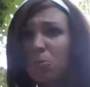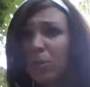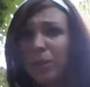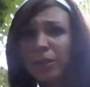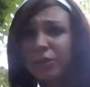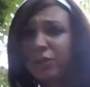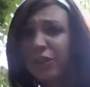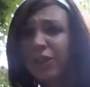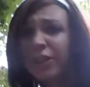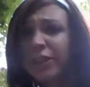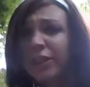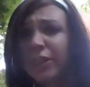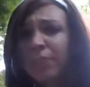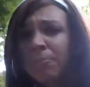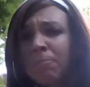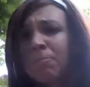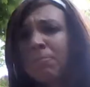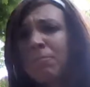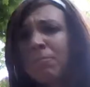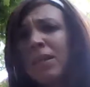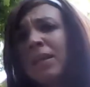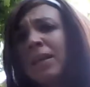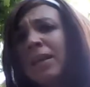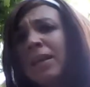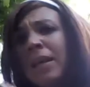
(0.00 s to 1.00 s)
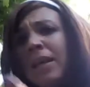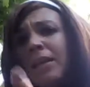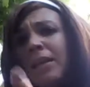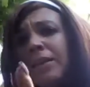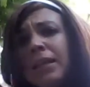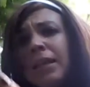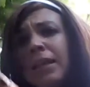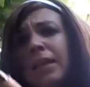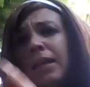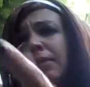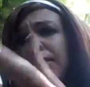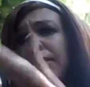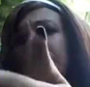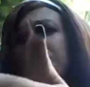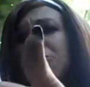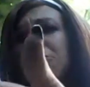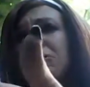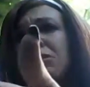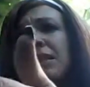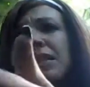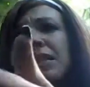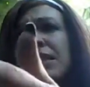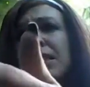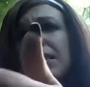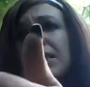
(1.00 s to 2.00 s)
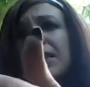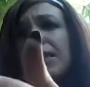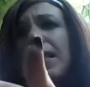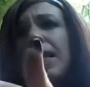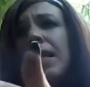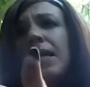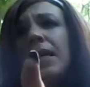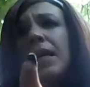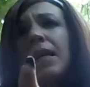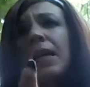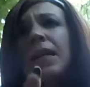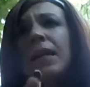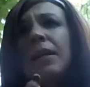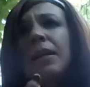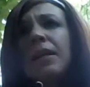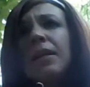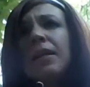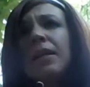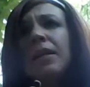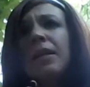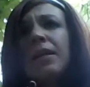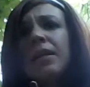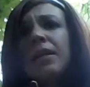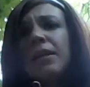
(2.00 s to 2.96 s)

don't want to drink. And then there's this line